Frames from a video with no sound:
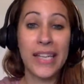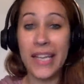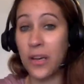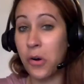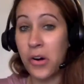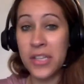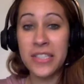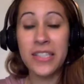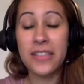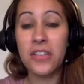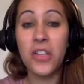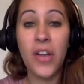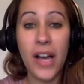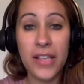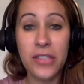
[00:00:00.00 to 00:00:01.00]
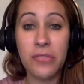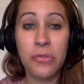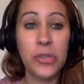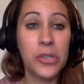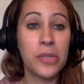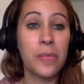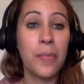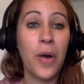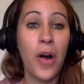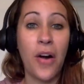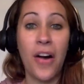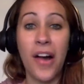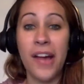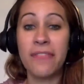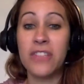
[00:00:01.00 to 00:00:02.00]
get onto the classroom
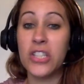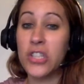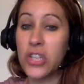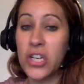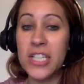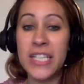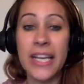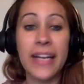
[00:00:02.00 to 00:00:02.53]
on the start